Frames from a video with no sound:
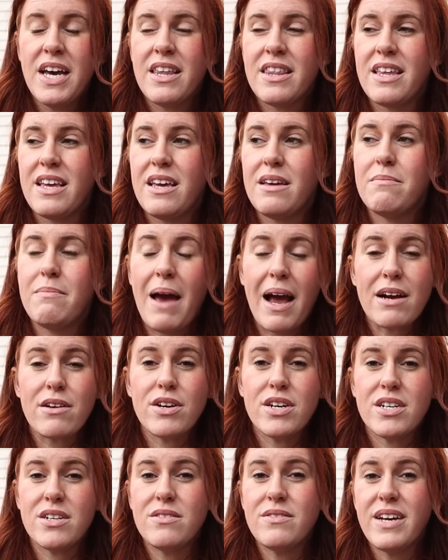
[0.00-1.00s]
The
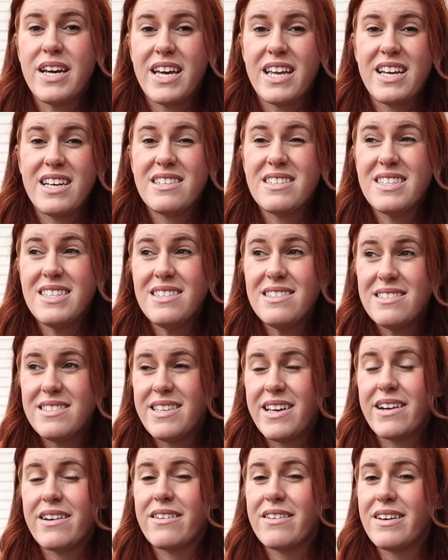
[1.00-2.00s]
macro, it is
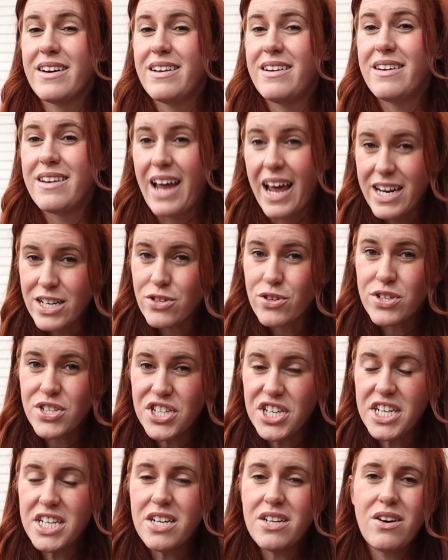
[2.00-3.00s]
considered a
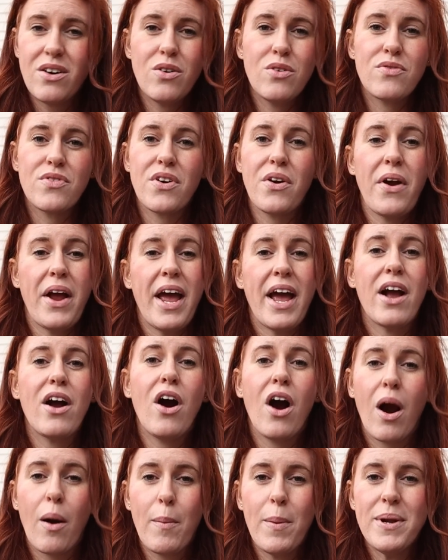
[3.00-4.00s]
nitrogen over a
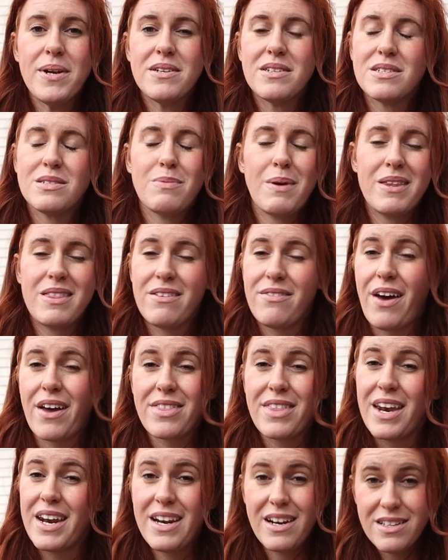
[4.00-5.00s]
carbon, despite the
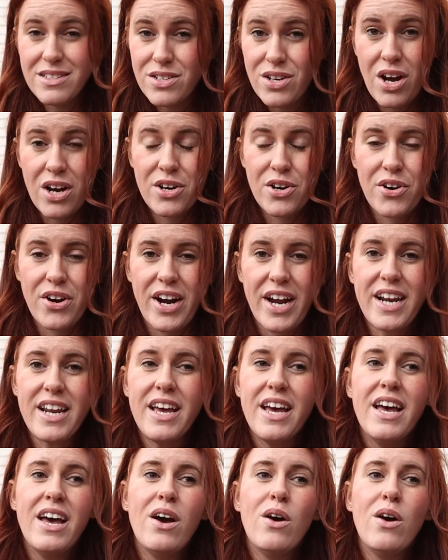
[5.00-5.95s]
fact that it is not green,